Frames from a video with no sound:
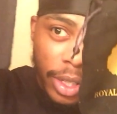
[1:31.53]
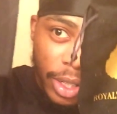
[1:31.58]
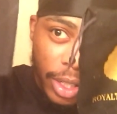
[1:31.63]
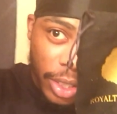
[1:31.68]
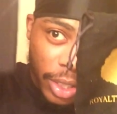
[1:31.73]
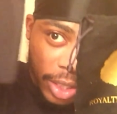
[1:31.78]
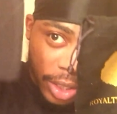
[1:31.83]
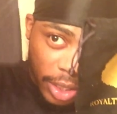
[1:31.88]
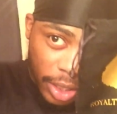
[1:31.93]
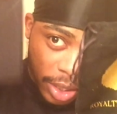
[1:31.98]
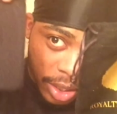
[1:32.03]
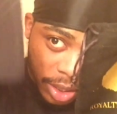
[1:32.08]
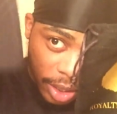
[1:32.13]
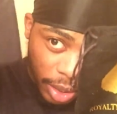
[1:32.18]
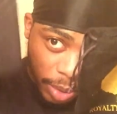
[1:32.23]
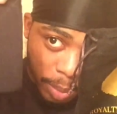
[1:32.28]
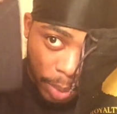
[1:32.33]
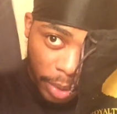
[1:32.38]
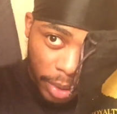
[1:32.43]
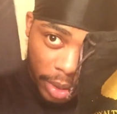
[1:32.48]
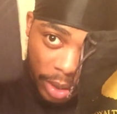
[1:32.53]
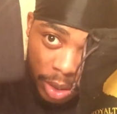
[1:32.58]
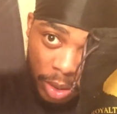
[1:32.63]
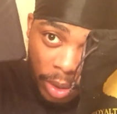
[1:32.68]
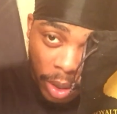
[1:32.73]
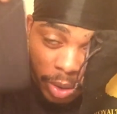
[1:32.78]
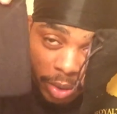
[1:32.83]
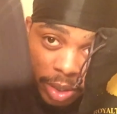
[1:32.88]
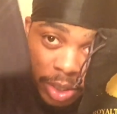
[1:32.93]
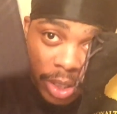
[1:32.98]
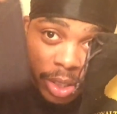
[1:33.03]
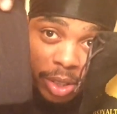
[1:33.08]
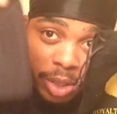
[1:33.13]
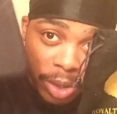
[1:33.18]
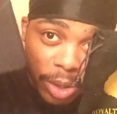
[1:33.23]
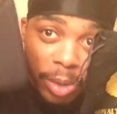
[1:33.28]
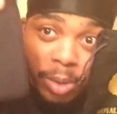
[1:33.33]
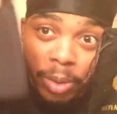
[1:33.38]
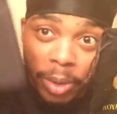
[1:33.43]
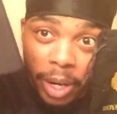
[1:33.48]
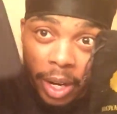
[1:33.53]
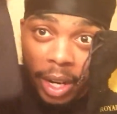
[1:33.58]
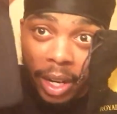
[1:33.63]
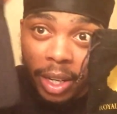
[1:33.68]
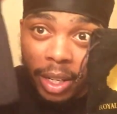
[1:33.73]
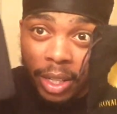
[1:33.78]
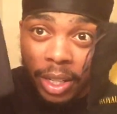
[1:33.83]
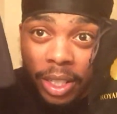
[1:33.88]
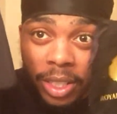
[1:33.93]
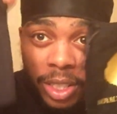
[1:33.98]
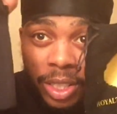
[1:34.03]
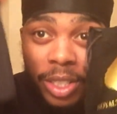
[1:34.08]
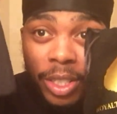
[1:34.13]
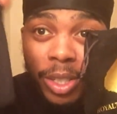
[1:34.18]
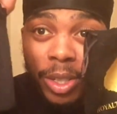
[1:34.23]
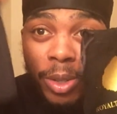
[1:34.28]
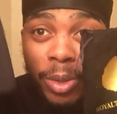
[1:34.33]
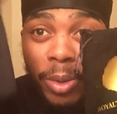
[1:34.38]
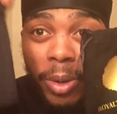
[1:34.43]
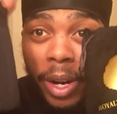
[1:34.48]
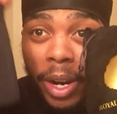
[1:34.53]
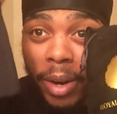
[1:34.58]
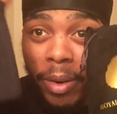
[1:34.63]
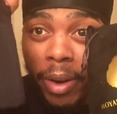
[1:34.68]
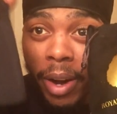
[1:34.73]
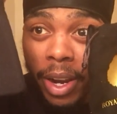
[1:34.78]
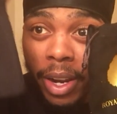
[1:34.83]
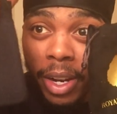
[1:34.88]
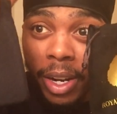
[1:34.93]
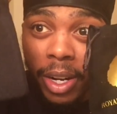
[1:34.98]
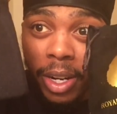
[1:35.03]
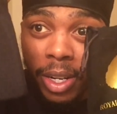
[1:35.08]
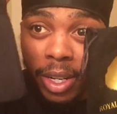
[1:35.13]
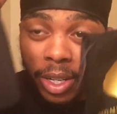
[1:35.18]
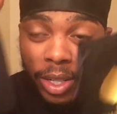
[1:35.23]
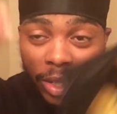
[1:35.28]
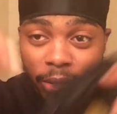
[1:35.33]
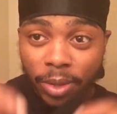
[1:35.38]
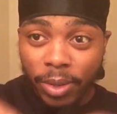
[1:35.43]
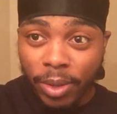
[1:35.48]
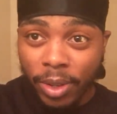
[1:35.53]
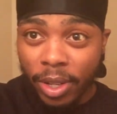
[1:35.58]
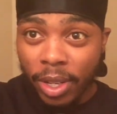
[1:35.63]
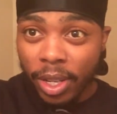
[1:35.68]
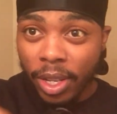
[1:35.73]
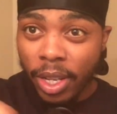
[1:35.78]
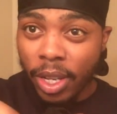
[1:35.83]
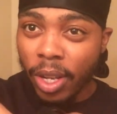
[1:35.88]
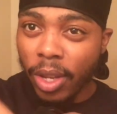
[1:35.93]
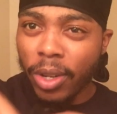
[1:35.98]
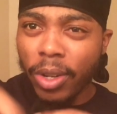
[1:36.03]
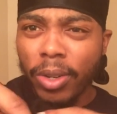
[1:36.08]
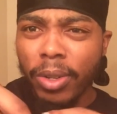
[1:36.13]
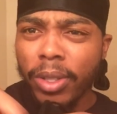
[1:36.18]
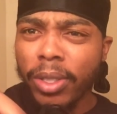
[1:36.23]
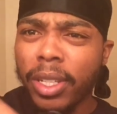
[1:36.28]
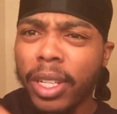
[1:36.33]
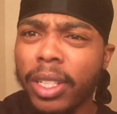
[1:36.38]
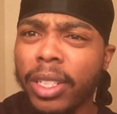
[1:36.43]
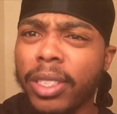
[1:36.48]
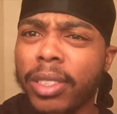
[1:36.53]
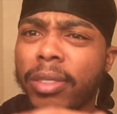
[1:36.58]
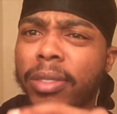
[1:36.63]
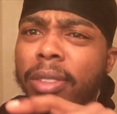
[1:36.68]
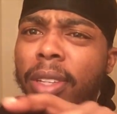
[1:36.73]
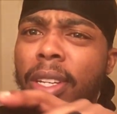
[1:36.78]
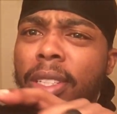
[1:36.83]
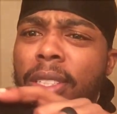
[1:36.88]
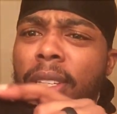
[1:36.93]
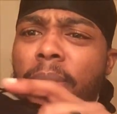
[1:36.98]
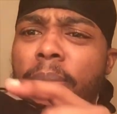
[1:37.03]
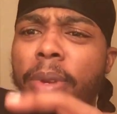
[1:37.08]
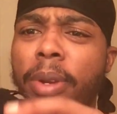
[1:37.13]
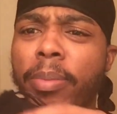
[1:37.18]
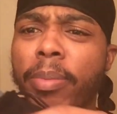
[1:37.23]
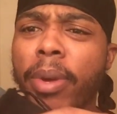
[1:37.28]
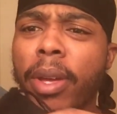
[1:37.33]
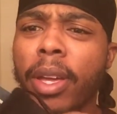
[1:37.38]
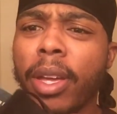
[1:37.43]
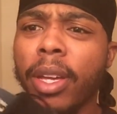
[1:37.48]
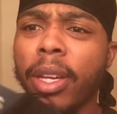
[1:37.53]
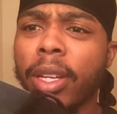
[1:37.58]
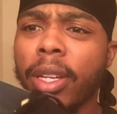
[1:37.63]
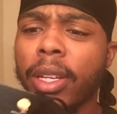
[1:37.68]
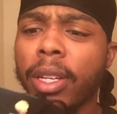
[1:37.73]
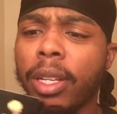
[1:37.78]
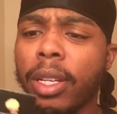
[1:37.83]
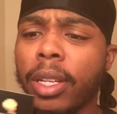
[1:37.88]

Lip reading: This is a, you know, this is the durag. This is the durag right here. So hold on, I got something in the bag.